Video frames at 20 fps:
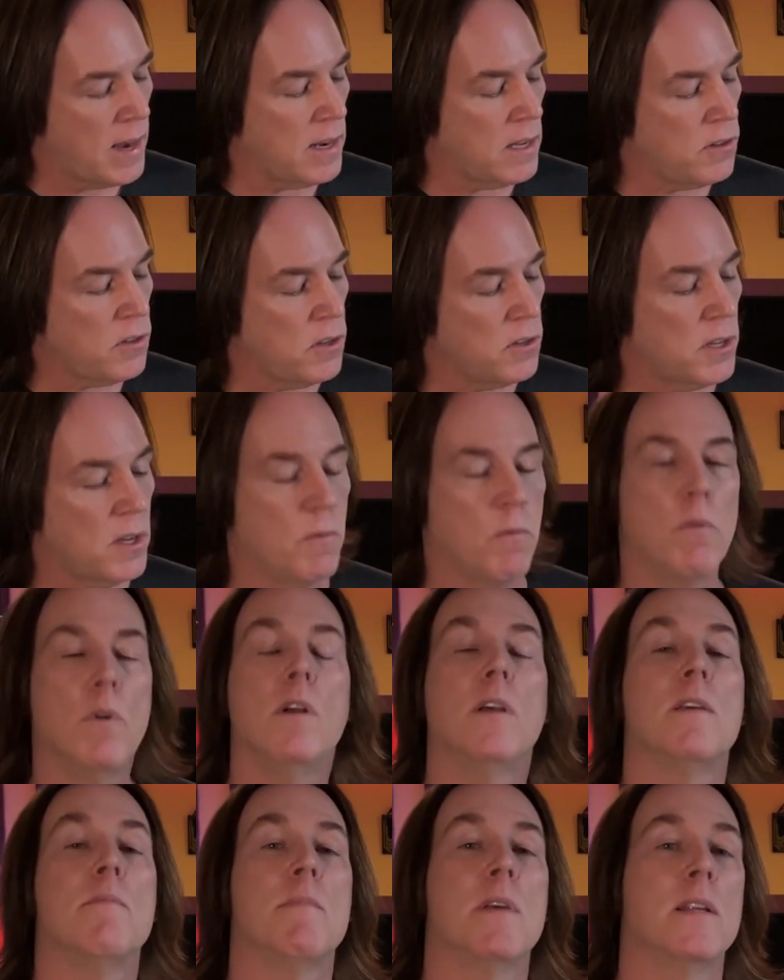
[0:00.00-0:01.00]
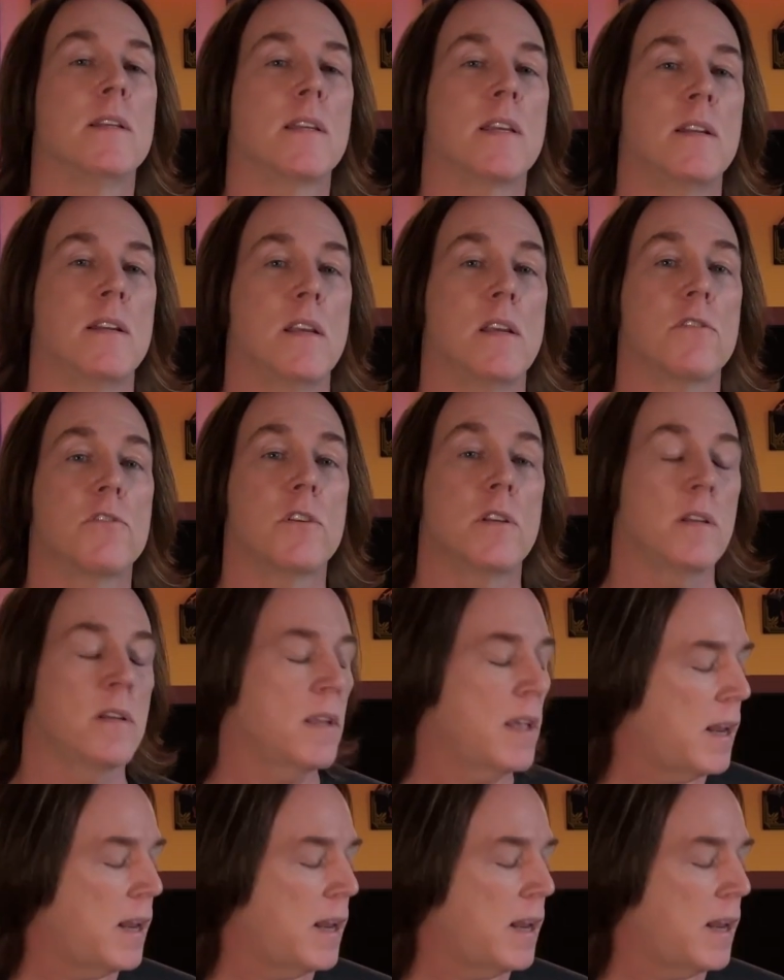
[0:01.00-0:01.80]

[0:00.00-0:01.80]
this is in really mint condition.